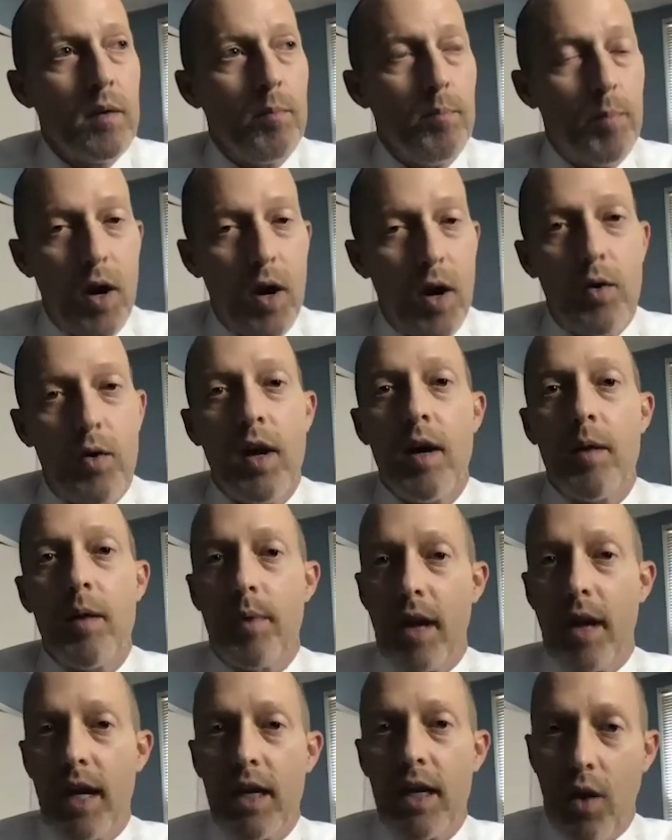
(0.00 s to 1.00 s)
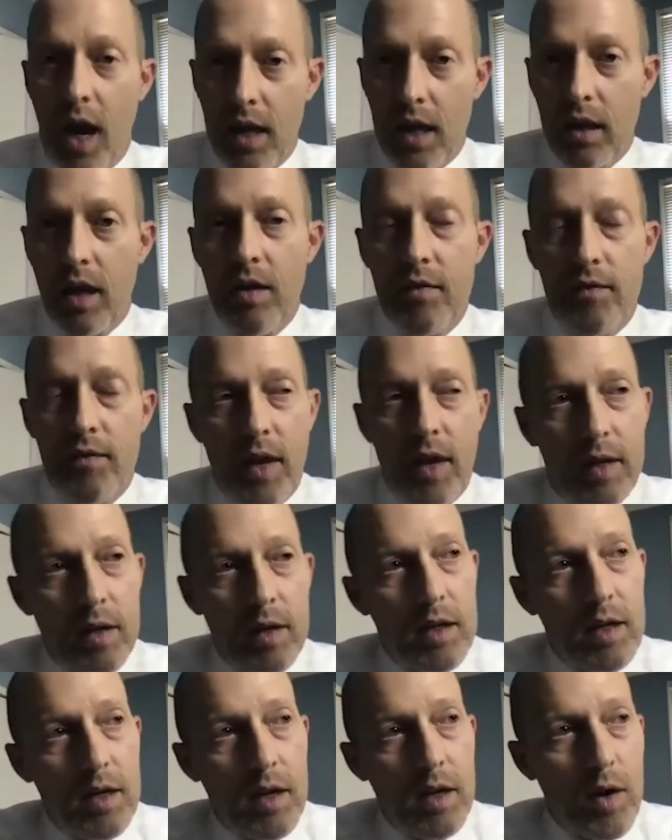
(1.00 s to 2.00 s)
boat but I, you know i love like
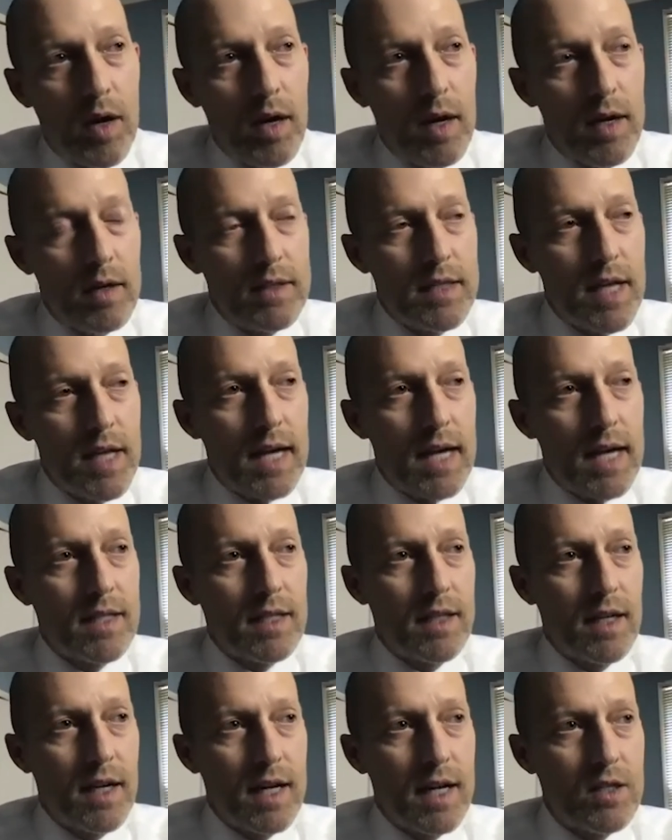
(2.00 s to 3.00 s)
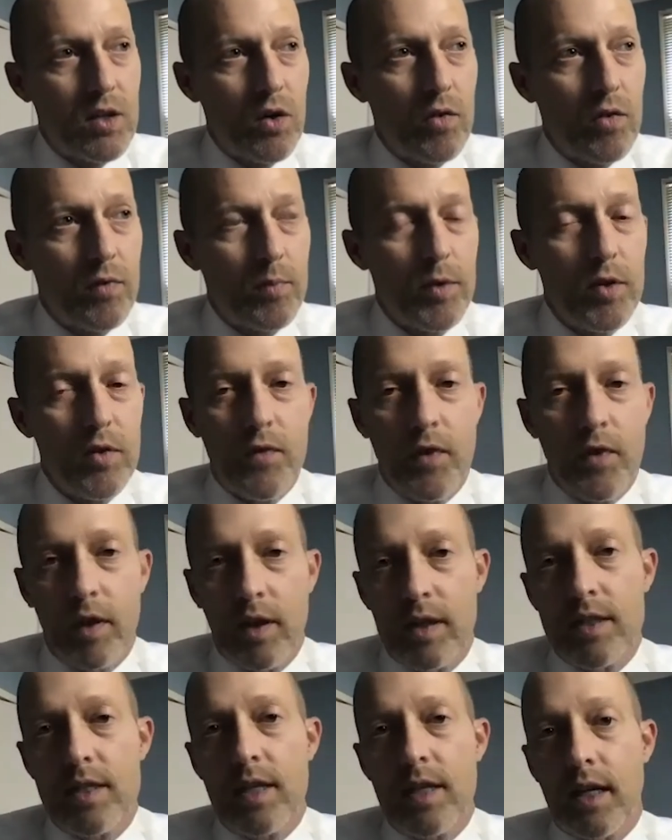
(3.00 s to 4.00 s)
you know a, a, tactic that i stole from you phil
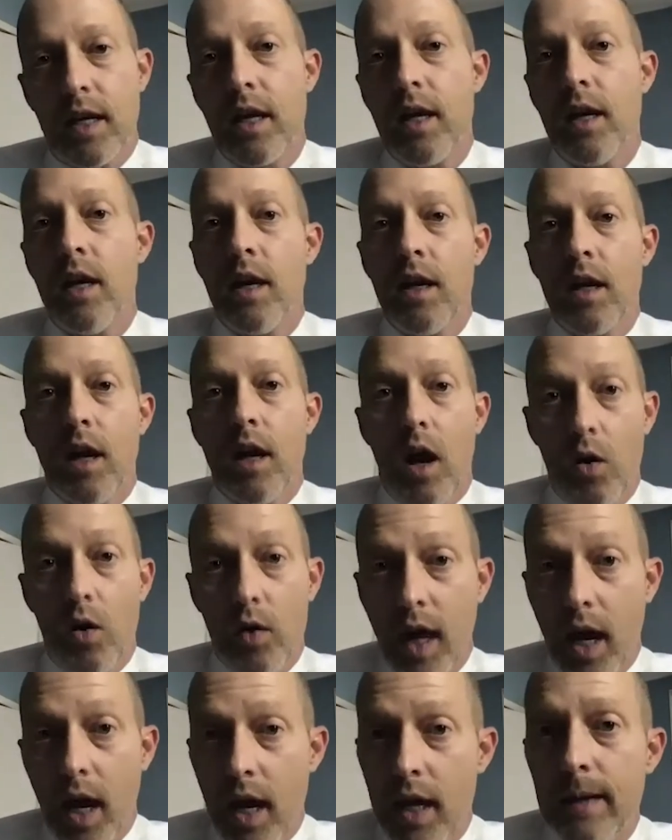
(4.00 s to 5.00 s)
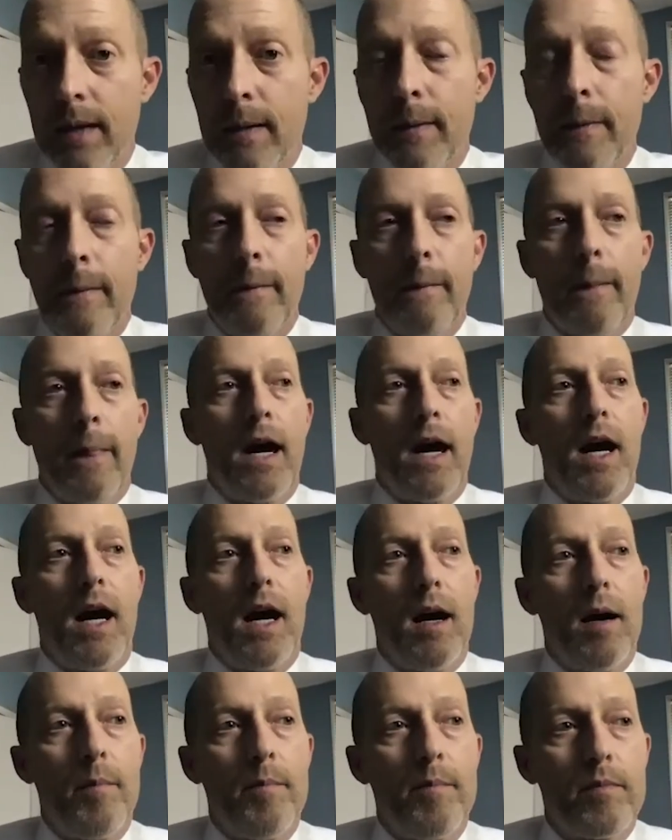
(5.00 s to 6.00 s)
it's like okay
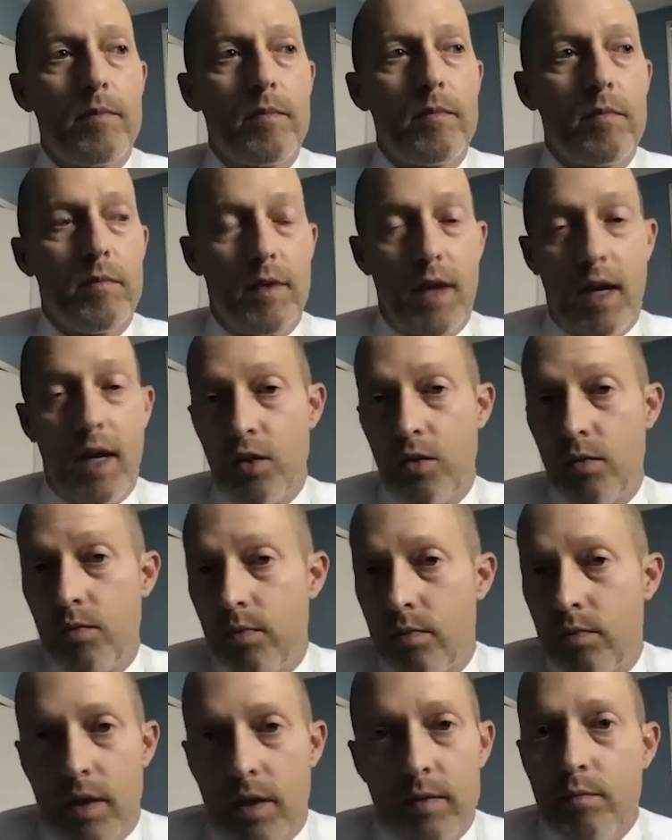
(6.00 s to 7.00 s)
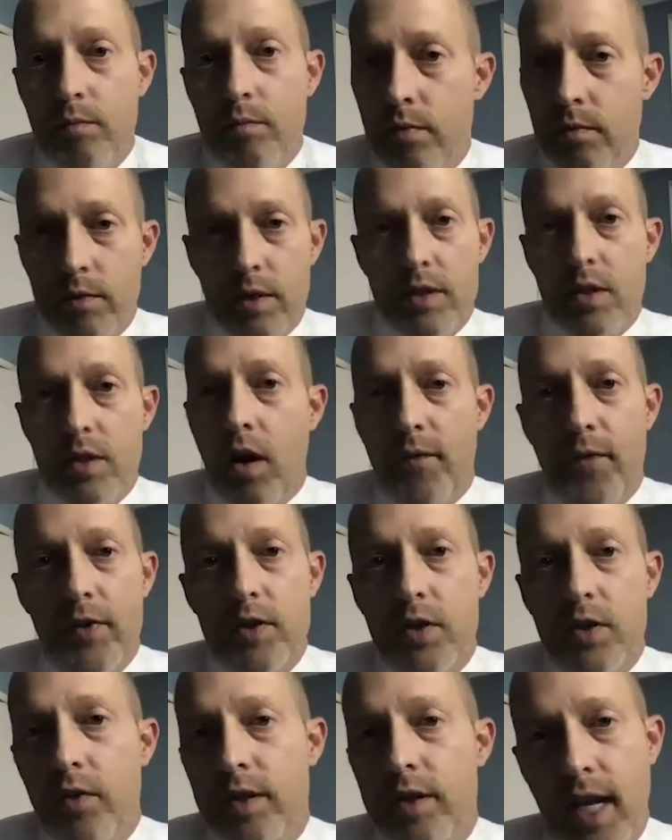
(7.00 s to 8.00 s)
um, that you let, this offer's
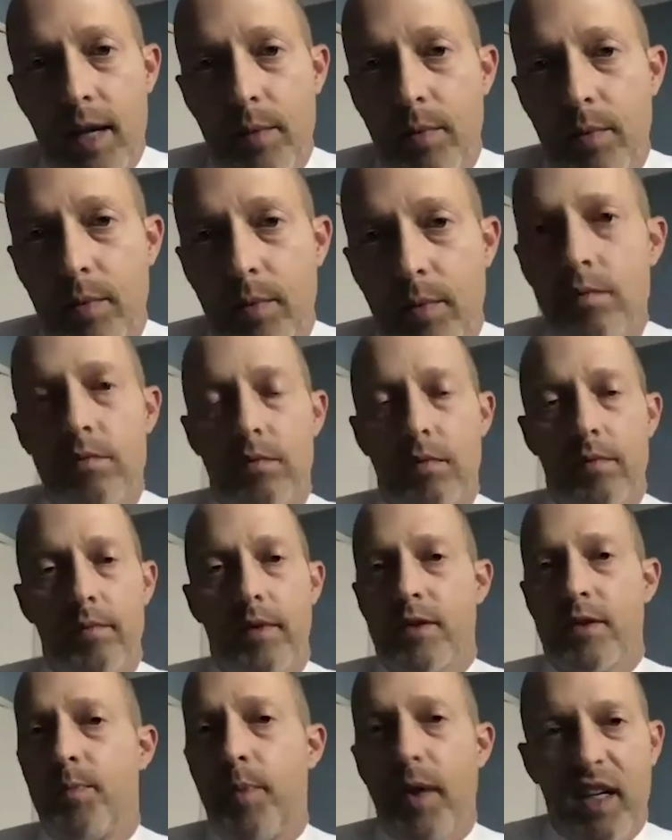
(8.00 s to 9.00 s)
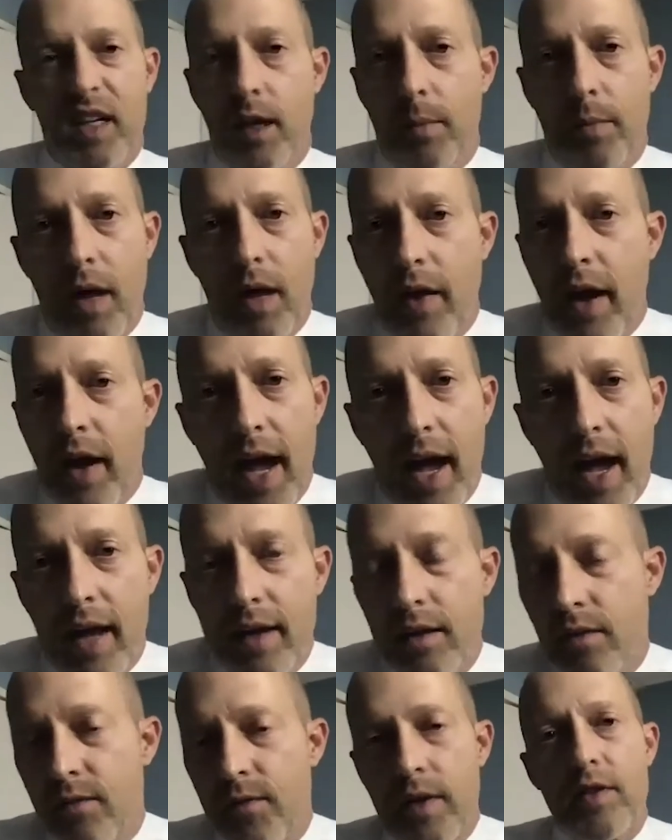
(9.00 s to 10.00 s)
on the table let's pick a number out of the hat
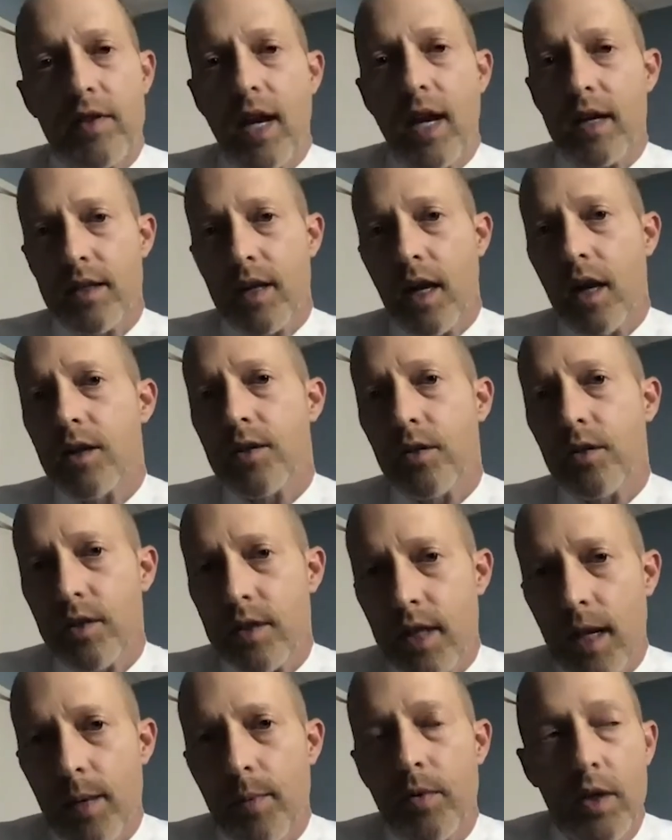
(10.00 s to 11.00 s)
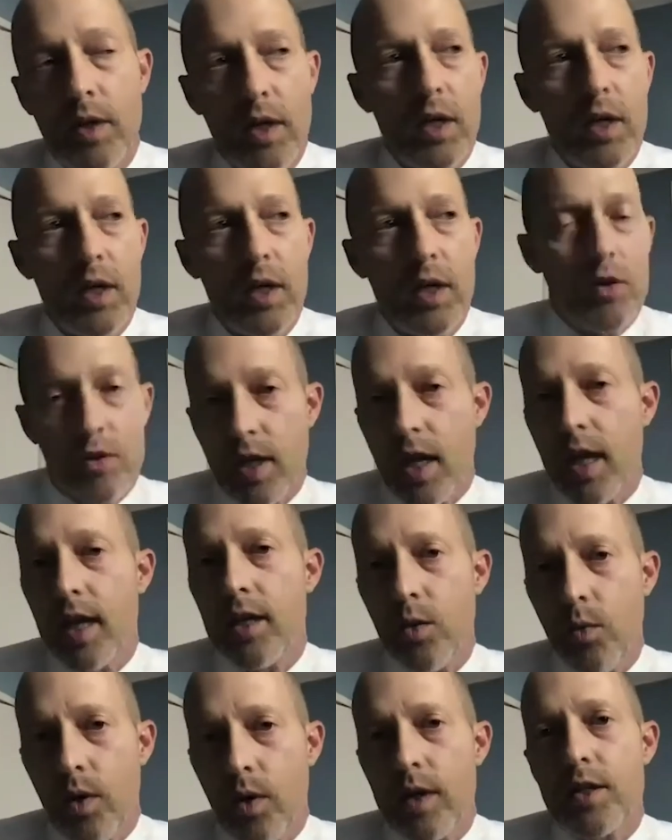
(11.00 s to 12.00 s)
you know $50000 on the table you're saying
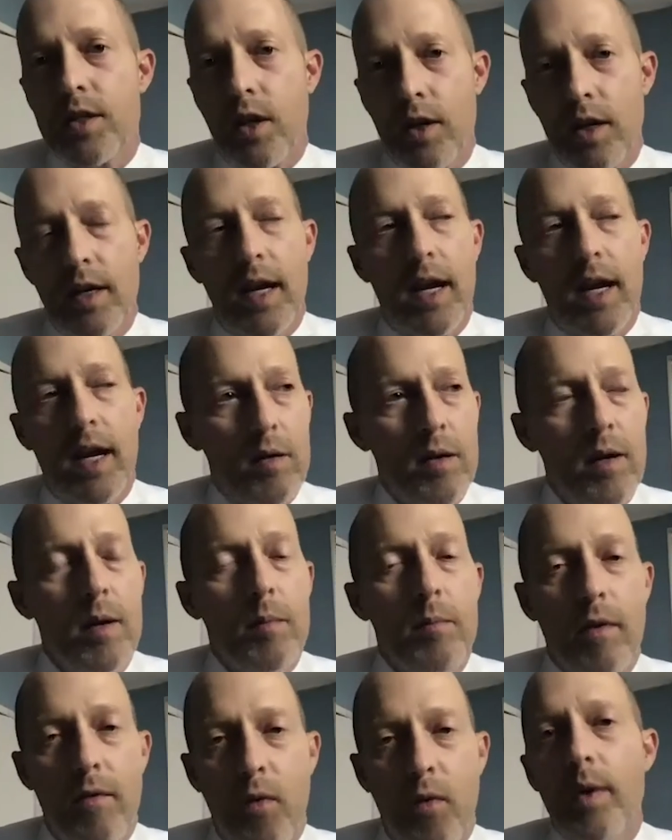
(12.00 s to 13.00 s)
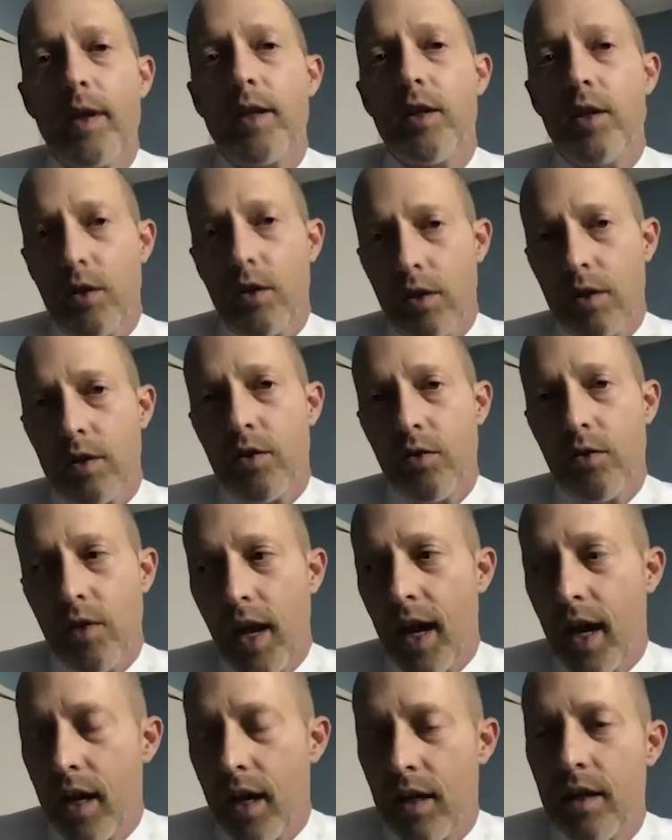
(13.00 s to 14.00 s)
you want to turn it down before we do, do
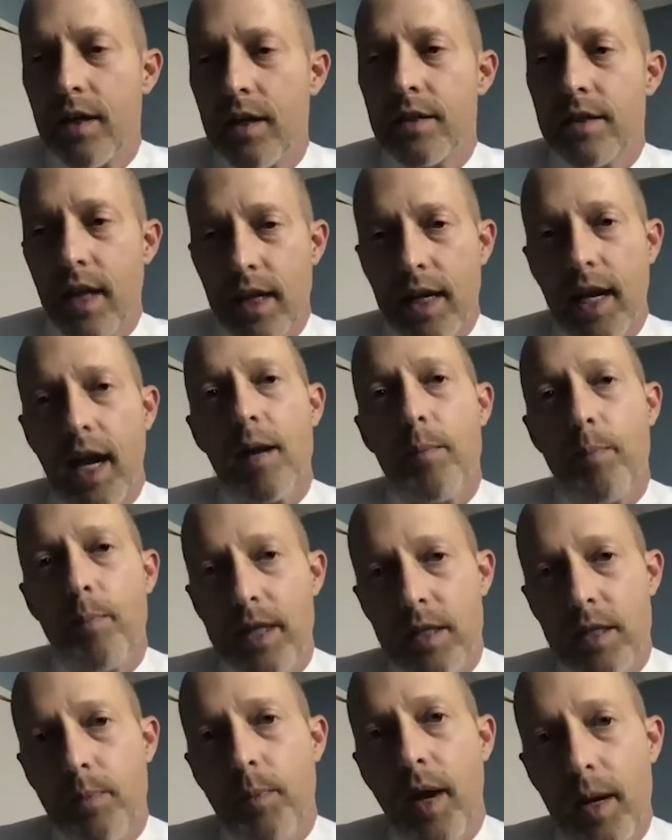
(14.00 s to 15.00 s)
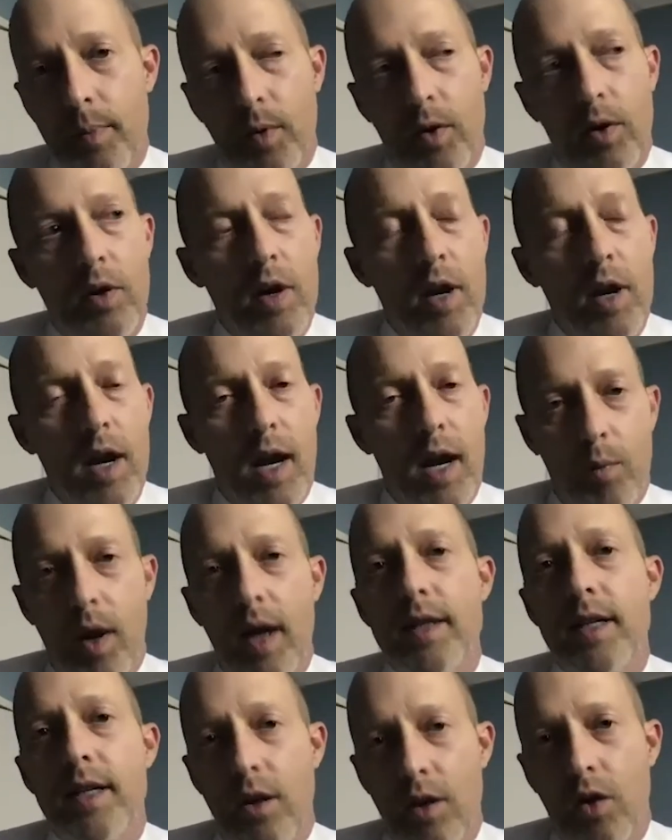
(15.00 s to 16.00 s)
that take out a piece of paper and
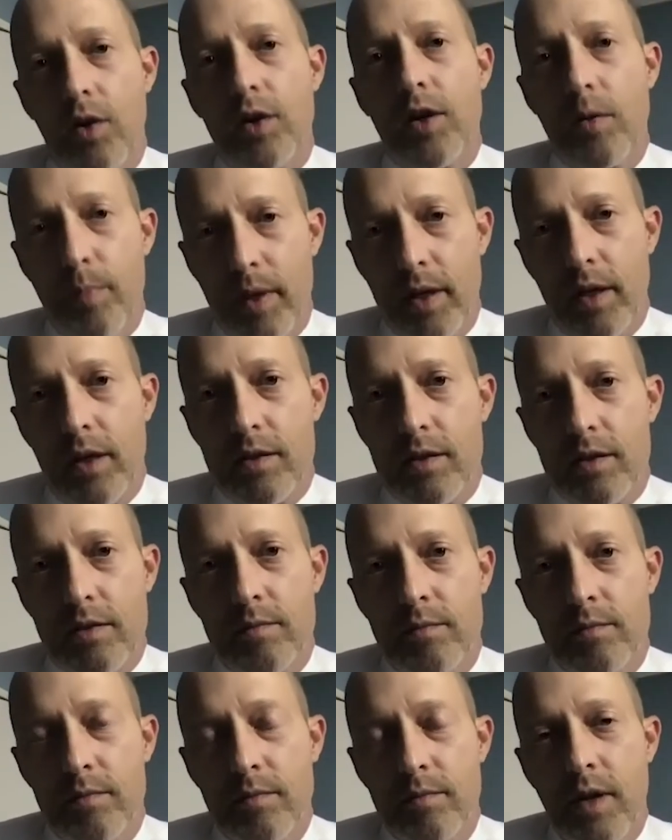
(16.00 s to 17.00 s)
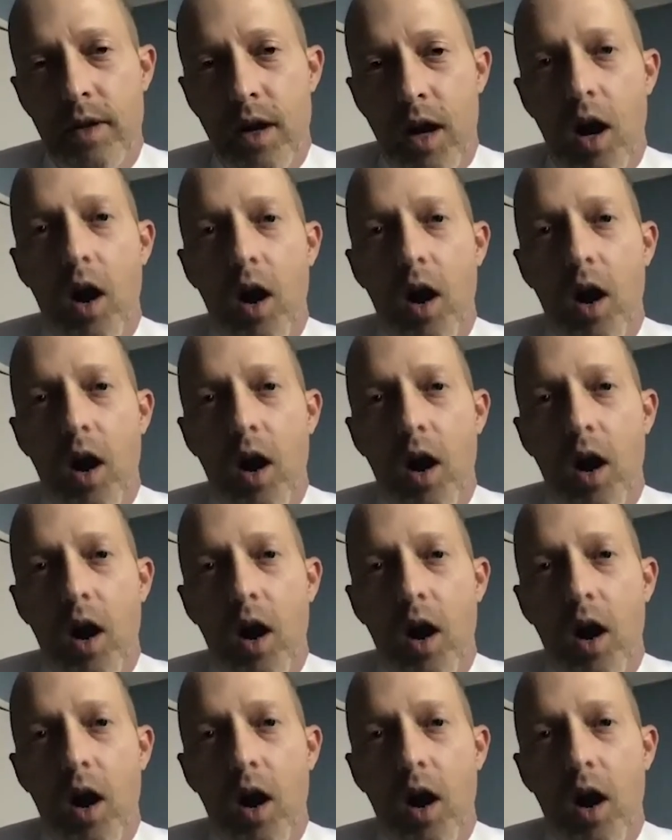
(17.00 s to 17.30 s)
write down all your bills, mm-hmm.